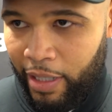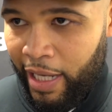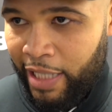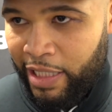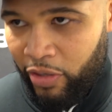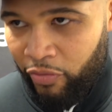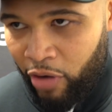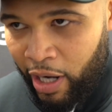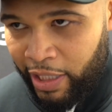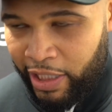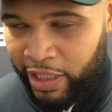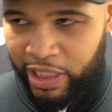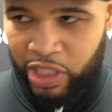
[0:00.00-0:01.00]
Is it the right
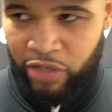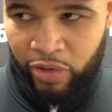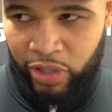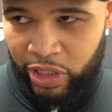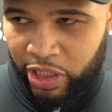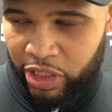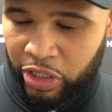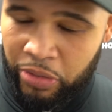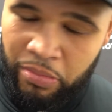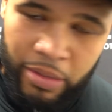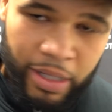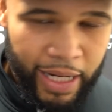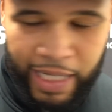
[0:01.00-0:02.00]
decision? Is it the wrong decision?
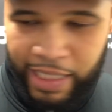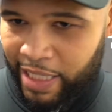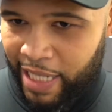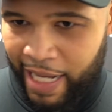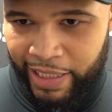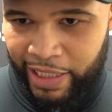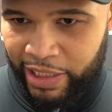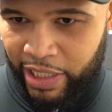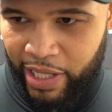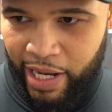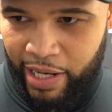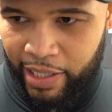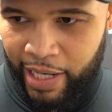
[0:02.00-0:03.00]
It's their decision at
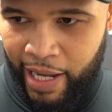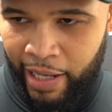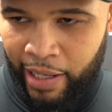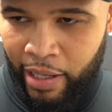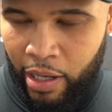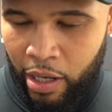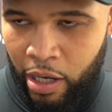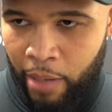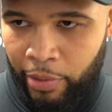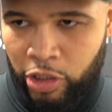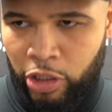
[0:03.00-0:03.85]
the end of the day. But